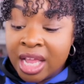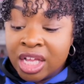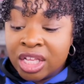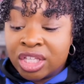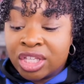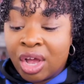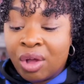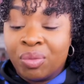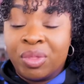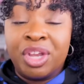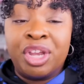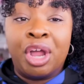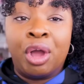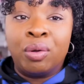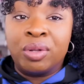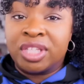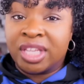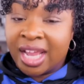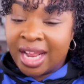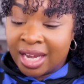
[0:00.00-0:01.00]
So the
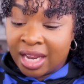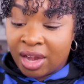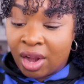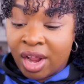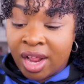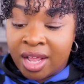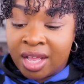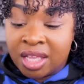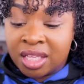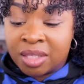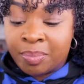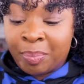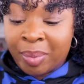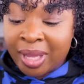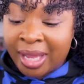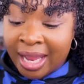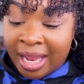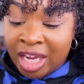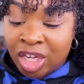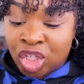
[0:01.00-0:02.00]
notes in it is
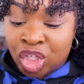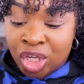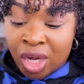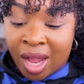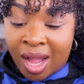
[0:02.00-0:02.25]
peach,